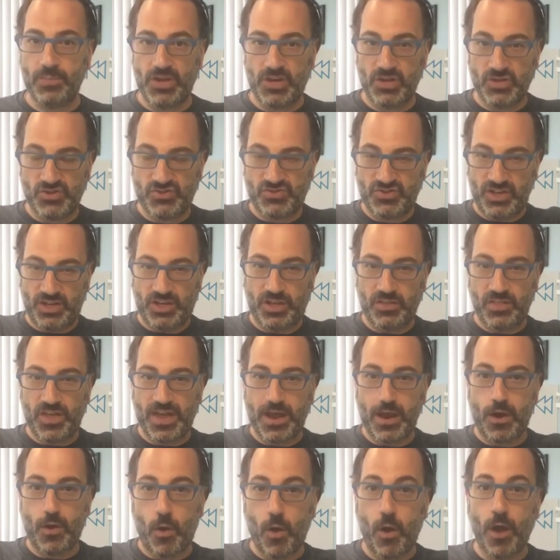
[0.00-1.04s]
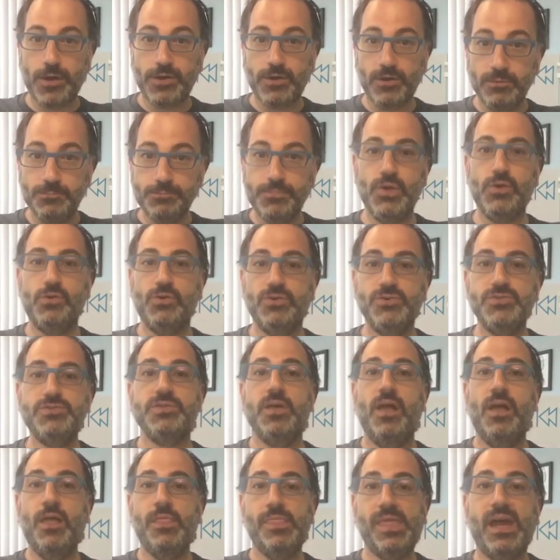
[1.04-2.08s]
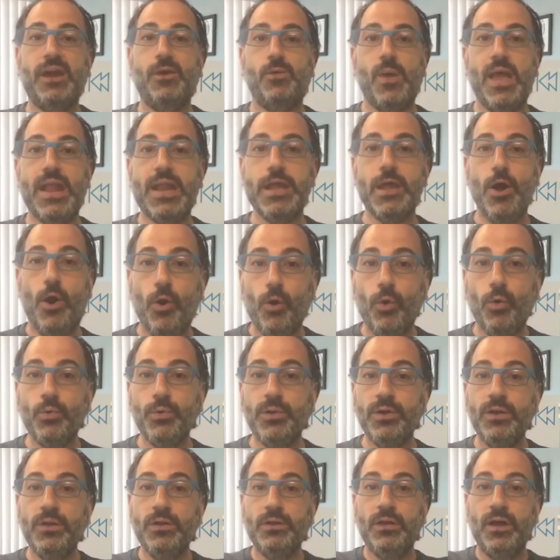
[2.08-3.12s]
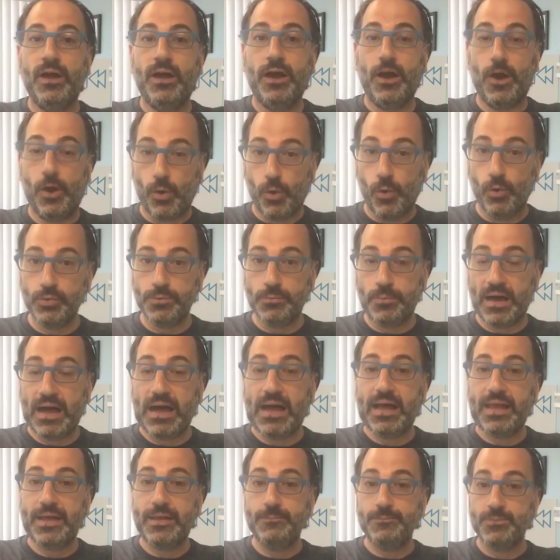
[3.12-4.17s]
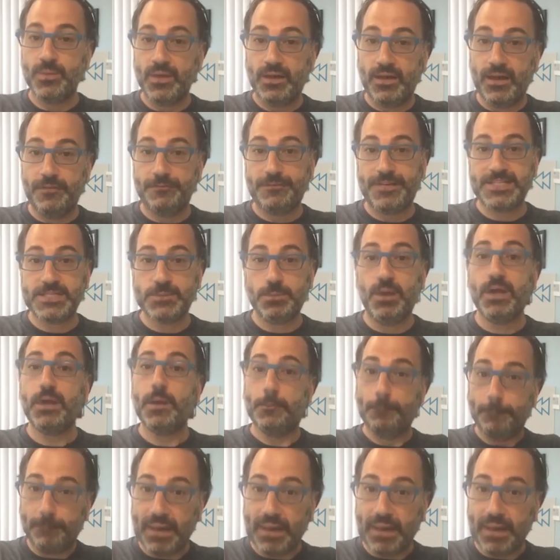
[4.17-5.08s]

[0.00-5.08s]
They're sitting there on computers that already are owned by Facebook,